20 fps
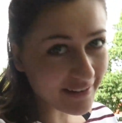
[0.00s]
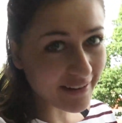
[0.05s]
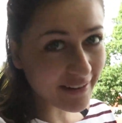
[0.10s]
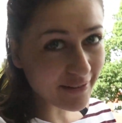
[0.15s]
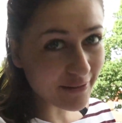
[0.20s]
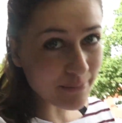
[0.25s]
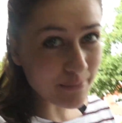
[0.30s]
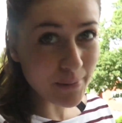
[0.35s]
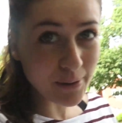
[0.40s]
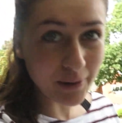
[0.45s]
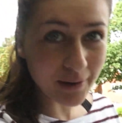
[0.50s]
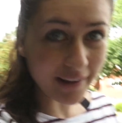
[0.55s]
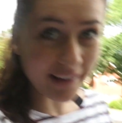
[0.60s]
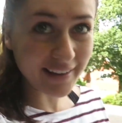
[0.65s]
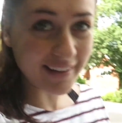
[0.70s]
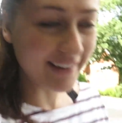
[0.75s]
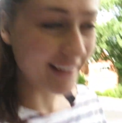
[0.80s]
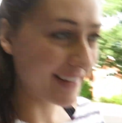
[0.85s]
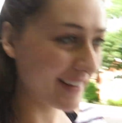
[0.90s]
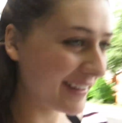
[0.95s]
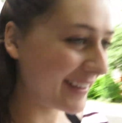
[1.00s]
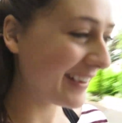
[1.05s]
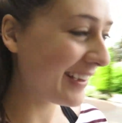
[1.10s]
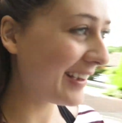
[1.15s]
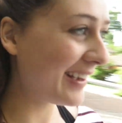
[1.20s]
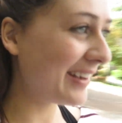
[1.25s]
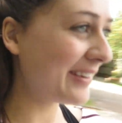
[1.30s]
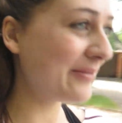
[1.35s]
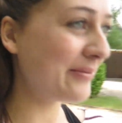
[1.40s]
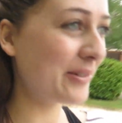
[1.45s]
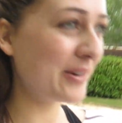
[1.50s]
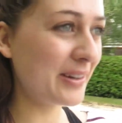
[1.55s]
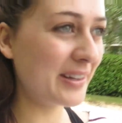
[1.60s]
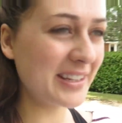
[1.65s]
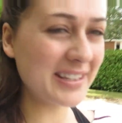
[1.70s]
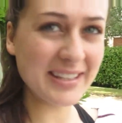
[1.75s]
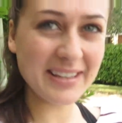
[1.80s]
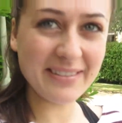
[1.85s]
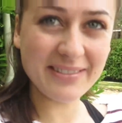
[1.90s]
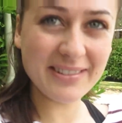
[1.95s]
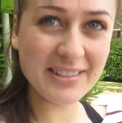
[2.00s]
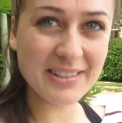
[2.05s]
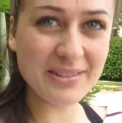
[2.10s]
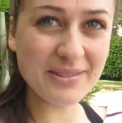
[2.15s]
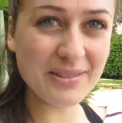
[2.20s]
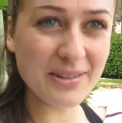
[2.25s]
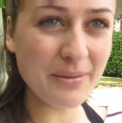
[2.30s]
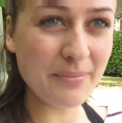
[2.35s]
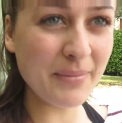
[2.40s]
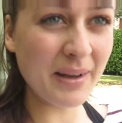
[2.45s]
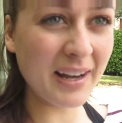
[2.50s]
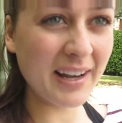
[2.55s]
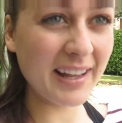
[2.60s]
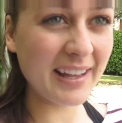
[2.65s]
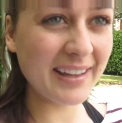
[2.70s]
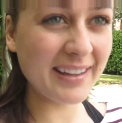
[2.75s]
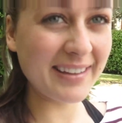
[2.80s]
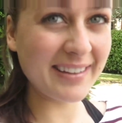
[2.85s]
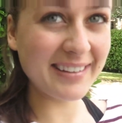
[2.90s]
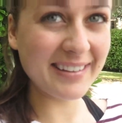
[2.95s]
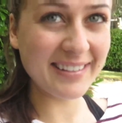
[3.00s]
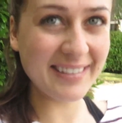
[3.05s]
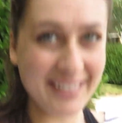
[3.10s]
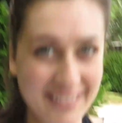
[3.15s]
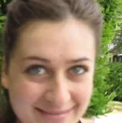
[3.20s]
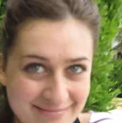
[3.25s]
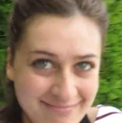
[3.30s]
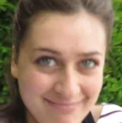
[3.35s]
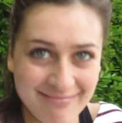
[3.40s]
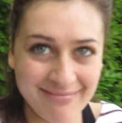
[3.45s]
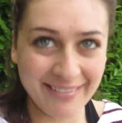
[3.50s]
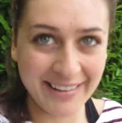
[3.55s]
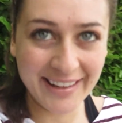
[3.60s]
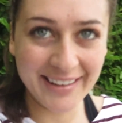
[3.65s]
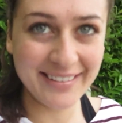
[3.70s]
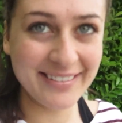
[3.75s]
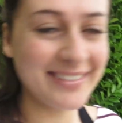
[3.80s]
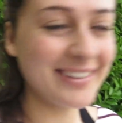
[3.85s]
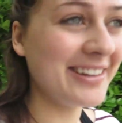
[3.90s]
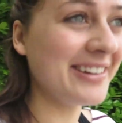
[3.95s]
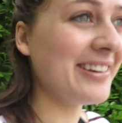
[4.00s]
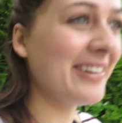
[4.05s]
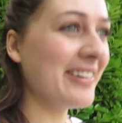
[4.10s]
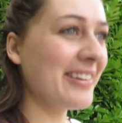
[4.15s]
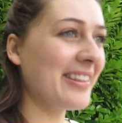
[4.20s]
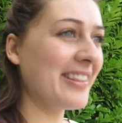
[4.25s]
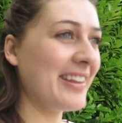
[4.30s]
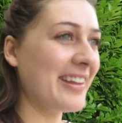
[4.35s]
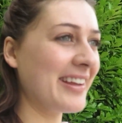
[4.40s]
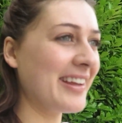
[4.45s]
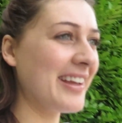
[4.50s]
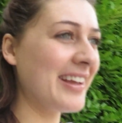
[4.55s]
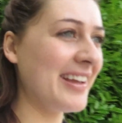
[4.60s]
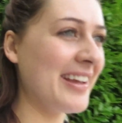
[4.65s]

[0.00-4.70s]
I've got a mullet. Is that what it's called? A mullet? You know the thing.